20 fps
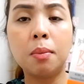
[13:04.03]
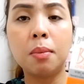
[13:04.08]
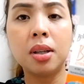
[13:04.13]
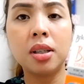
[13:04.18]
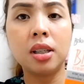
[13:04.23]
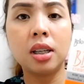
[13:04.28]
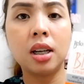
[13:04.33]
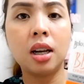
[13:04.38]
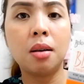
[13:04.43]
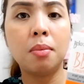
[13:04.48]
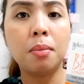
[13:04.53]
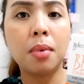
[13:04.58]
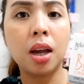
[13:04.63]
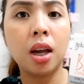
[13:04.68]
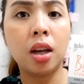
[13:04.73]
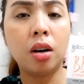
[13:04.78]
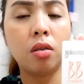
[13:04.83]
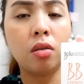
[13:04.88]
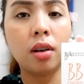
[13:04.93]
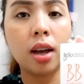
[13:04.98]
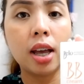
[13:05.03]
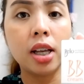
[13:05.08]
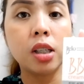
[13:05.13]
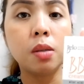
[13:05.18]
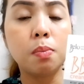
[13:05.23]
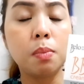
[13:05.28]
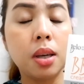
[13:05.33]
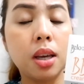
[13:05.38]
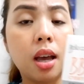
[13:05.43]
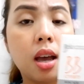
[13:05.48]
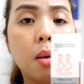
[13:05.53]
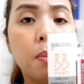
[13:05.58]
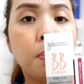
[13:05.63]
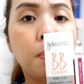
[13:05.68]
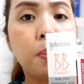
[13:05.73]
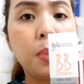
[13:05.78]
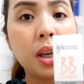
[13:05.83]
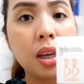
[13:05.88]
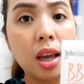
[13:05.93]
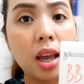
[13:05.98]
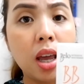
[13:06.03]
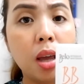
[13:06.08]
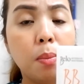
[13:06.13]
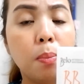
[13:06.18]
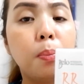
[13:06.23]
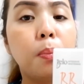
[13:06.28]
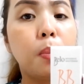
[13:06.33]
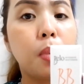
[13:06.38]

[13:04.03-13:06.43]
naman silang merong SPF PA++++.